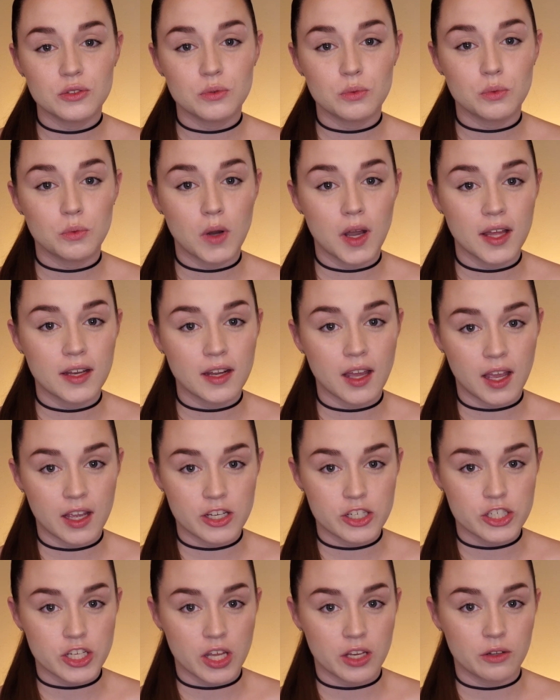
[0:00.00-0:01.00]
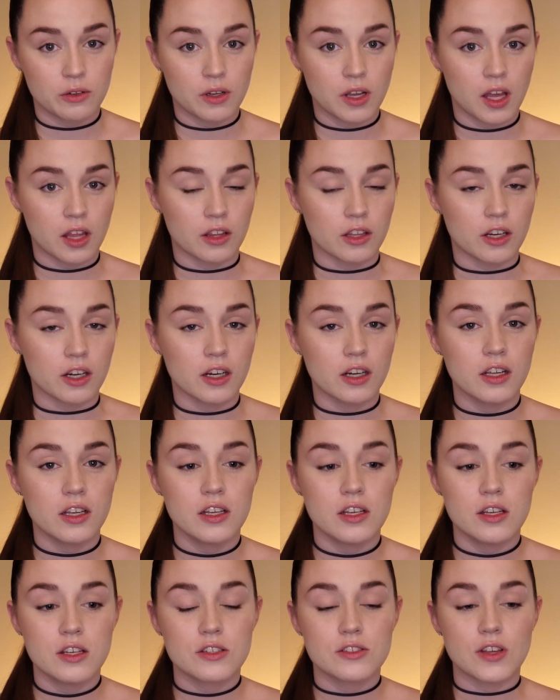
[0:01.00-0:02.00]
do one eyeshadow color.
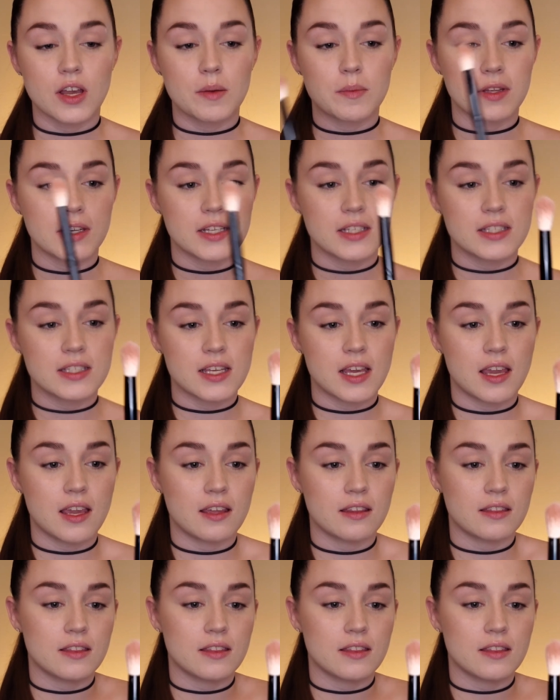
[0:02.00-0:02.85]
So I'm going to take